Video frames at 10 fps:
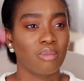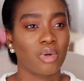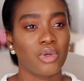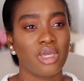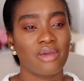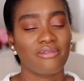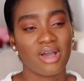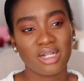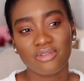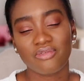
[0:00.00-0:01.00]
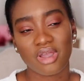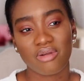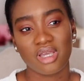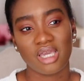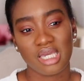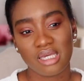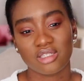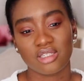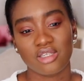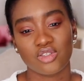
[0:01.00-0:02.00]
But we find it very
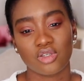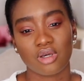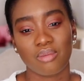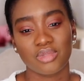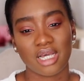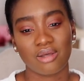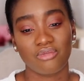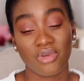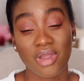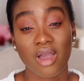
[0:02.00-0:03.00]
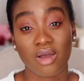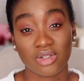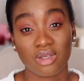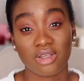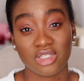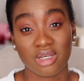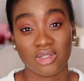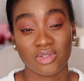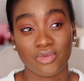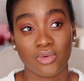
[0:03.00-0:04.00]
easy to come down very hard on
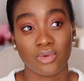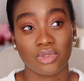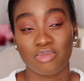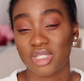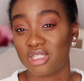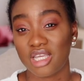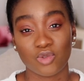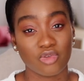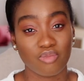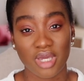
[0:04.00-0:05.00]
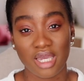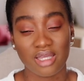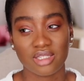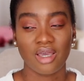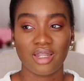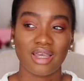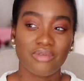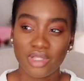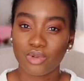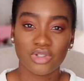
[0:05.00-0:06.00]
ourselves for the mistakes we've made. And I
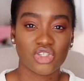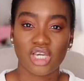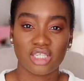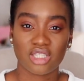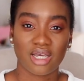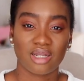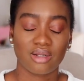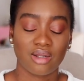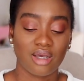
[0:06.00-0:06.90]
really want to change that.